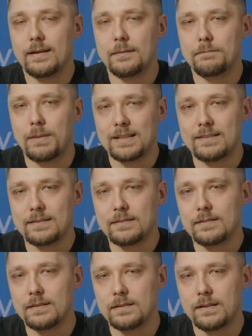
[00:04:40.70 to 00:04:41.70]
But
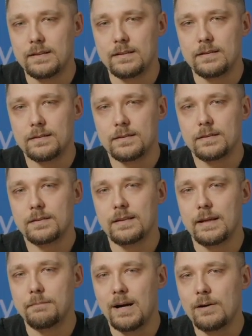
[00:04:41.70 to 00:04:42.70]
the
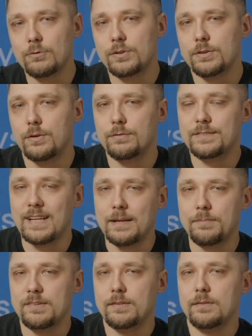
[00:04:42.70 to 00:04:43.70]
amount of
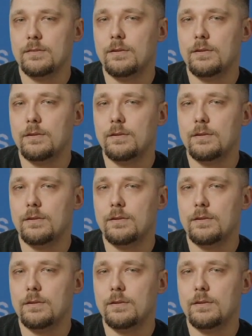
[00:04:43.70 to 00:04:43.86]
types